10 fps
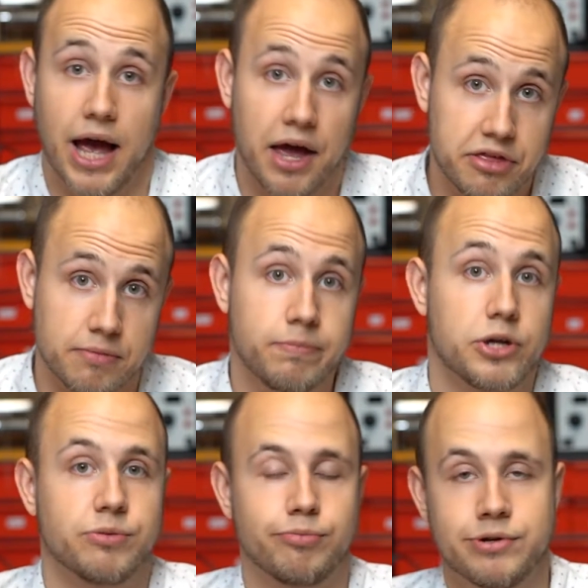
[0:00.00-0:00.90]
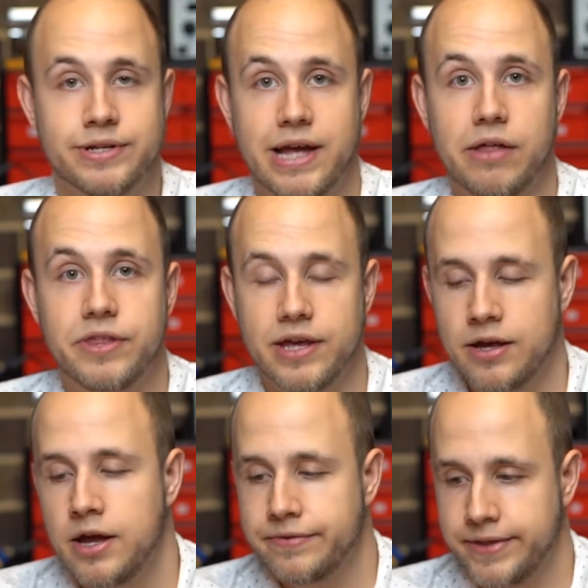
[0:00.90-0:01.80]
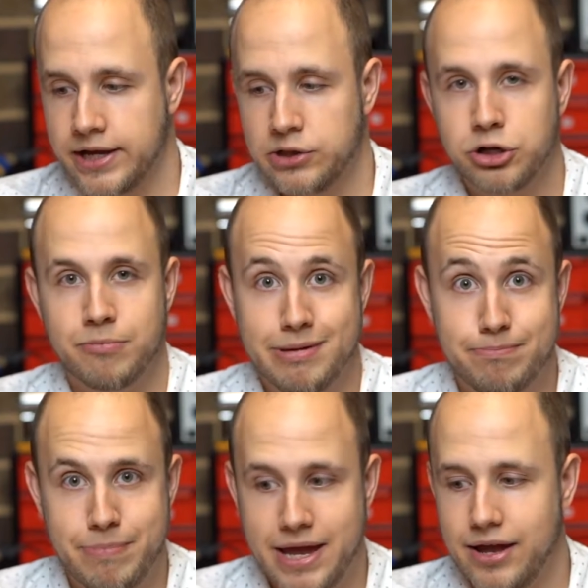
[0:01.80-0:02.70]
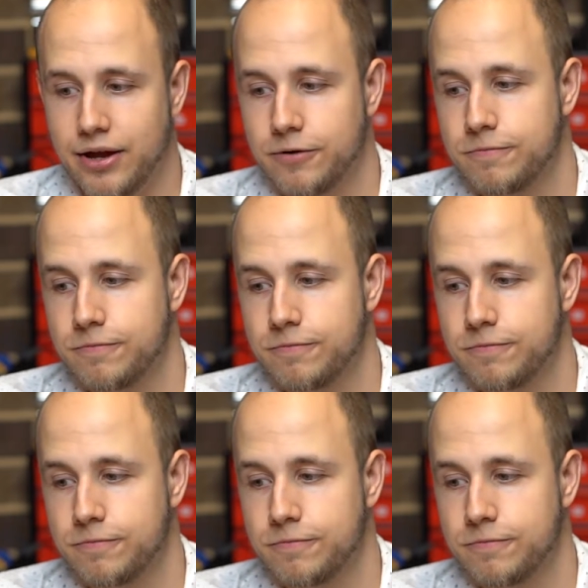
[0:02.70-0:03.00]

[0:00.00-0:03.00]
other budget printers out there that can look a bit bare.